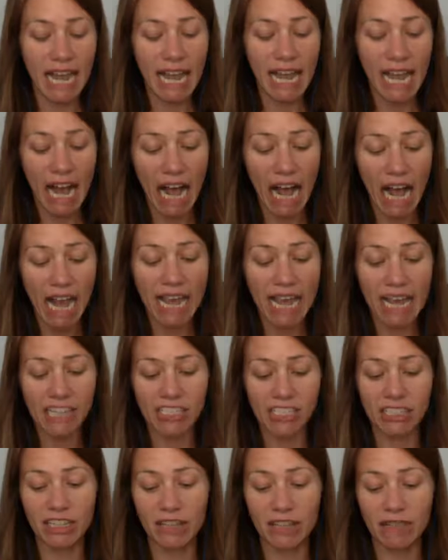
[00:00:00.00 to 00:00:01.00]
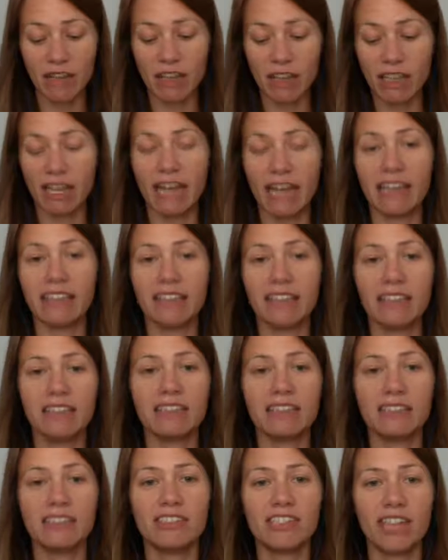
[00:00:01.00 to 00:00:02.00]
I actually felt like
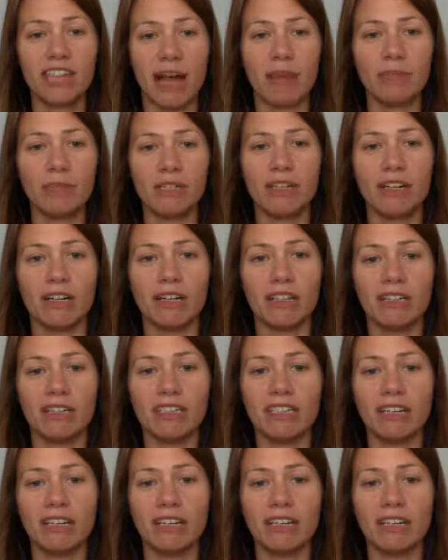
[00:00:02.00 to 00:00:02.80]
this chapter